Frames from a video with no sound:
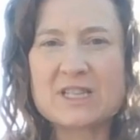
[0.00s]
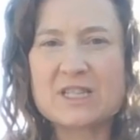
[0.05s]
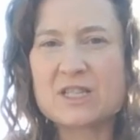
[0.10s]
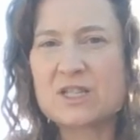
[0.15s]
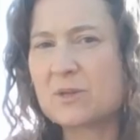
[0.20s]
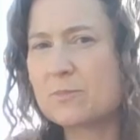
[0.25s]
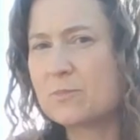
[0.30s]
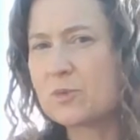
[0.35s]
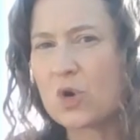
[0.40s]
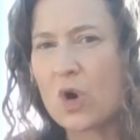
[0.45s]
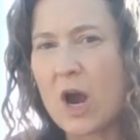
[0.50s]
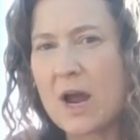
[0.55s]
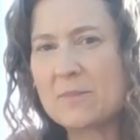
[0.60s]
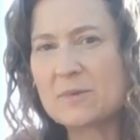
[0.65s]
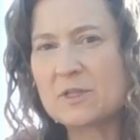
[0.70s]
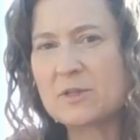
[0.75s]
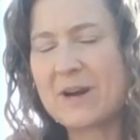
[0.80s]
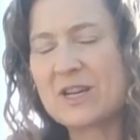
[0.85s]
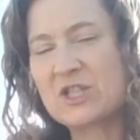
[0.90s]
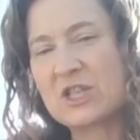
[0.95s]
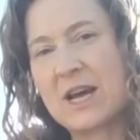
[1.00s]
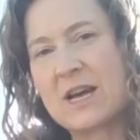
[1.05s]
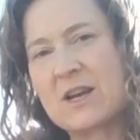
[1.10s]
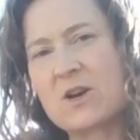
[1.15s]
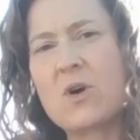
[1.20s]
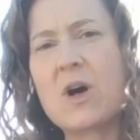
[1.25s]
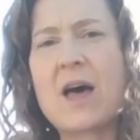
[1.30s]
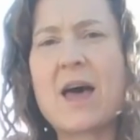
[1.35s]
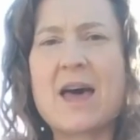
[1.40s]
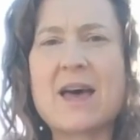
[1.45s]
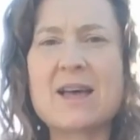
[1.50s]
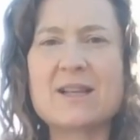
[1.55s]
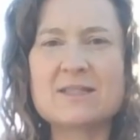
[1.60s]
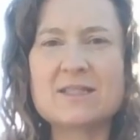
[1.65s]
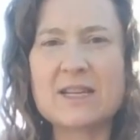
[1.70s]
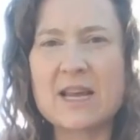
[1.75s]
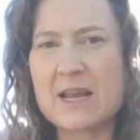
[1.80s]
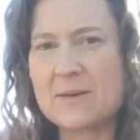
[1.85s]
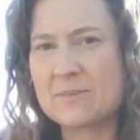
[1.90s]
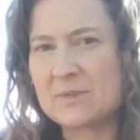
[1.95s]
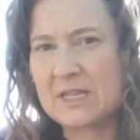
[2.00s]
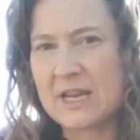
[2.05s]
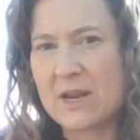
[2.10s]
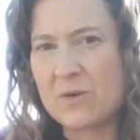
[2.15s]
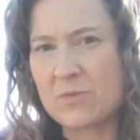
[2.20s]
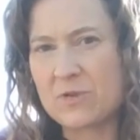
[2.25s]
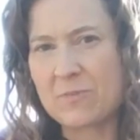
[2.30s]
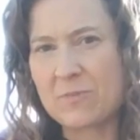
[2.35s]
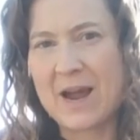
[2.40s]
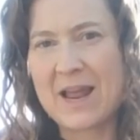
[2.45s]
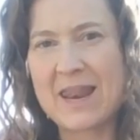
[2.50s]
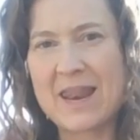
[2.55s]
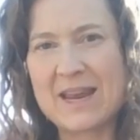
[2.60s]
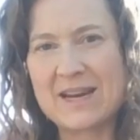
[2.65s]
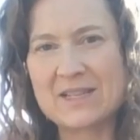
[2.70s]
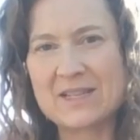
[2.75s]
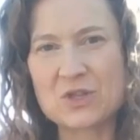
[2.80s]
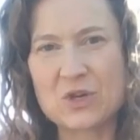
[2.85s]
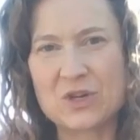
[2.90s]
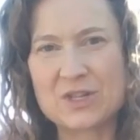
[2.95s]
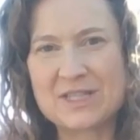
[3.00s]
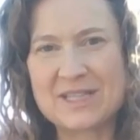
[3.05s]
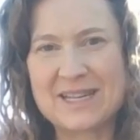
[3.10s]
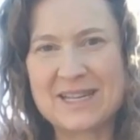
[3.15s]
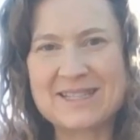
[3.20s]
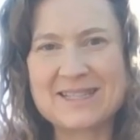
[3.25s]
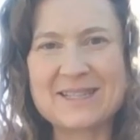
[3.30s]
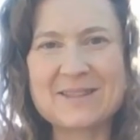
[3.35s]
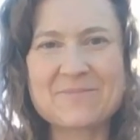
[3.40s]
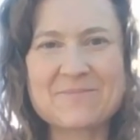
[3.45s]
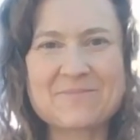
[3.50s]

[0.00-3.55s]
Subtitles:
to subscribe to my channel and stay up to date with my latest content.